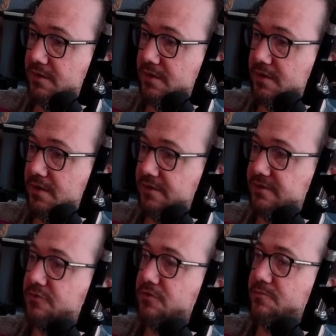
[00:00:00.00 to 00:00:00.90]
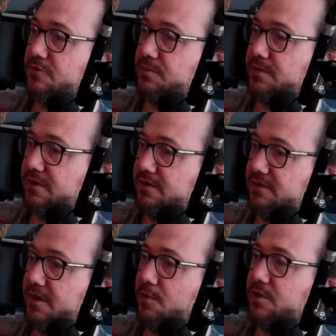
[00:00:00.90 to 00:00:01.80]
I said drumroll, please.
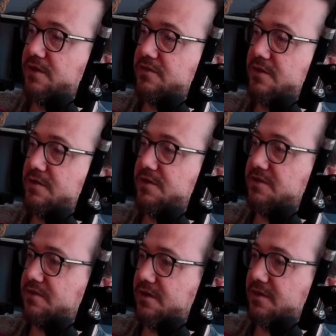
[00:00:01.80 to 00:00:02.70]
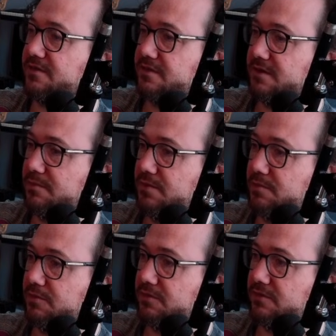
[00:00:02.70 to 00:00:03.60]
We can turn them into dastardly
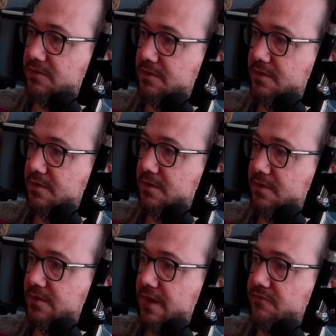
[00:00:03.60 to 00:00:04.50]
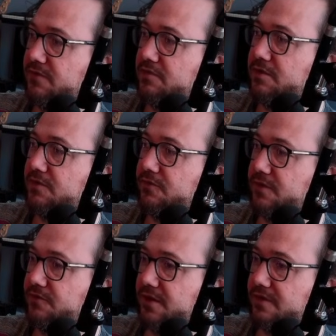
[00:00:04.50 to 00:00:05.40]
meeples. They have very useful
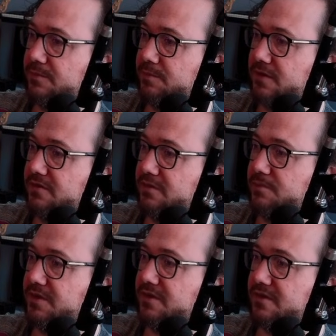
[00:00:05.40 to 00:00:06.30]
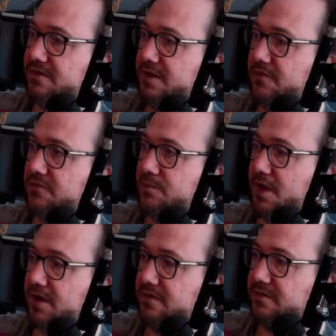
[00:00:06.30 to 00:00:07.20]
effects applied to them, but they tend to have some
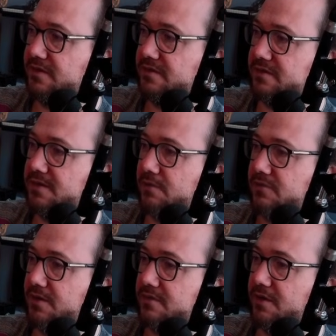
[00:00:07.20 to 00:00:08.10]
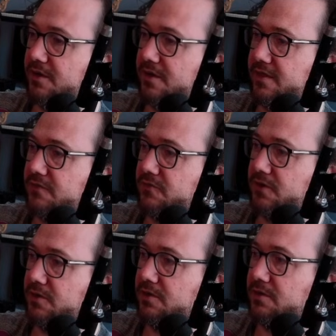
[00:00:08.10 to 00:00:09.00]
unintended downsides. Okay, that's
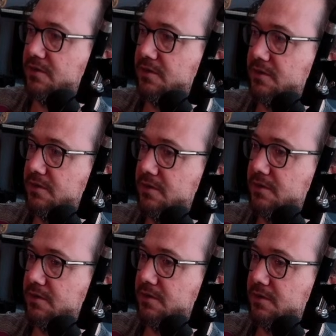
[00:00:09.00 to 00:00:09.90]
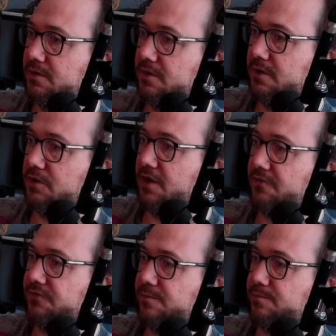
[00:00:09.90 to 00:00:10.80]
fun. You have
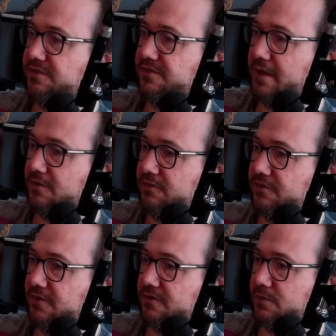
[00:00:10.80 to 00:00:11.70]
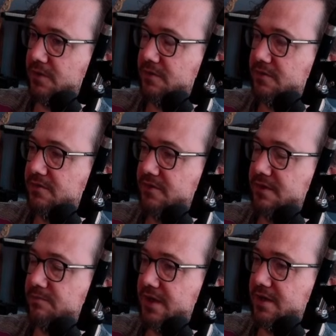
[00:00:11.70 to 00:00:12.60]
to sacrifice one to
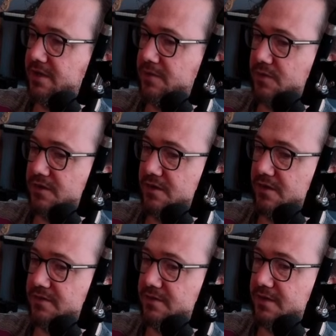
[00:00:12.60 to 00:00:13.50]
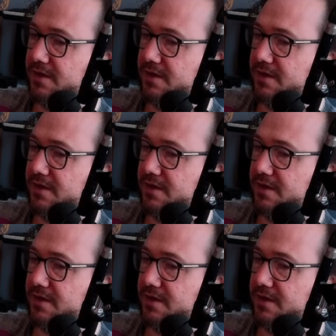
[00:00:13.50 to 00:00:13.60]
make another one dastardly.